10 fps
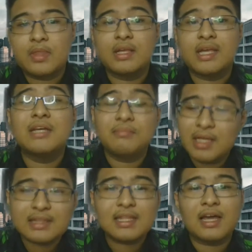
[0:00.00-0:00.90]
In the
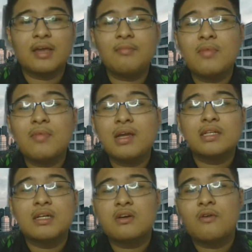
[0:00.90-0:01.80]
meantime,
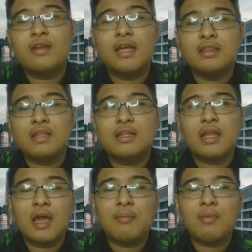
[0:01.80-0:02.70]
the COVID-19
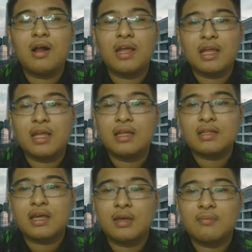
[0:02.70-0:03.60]
mRNA
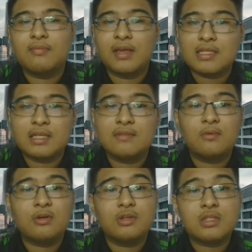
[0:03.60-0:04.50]
type vaccine
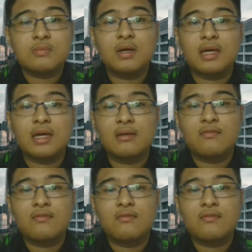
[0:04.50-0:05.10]
produced by